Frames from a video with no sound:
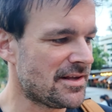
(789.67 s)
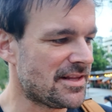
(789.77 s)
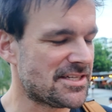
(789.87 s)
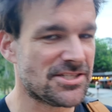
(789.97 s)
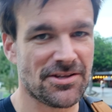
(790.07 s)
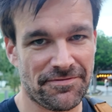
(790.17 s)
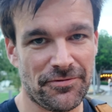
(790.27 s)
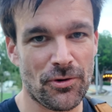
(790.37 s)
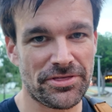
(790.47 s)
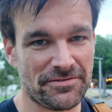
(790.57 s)
This is the
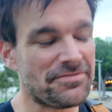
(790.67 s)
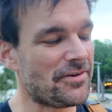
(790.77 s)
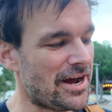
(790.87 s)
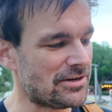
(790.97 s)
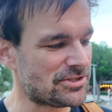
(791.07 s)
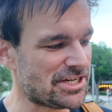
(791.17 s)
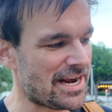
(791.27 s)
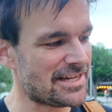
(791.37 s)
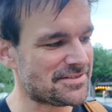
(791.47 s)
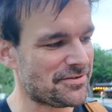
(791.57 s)
fourth and final
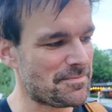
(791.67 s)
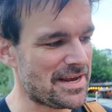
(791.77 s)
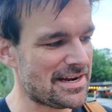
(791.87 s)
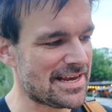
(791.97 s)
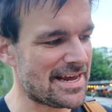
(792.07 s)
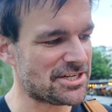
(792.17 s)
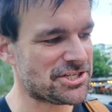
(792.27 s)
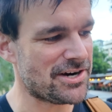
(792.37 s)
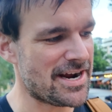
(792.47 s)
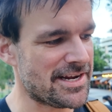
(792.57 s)
chance for me to get a
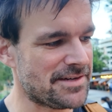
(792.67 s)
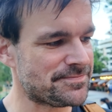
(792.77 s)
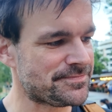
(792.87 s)
shiny.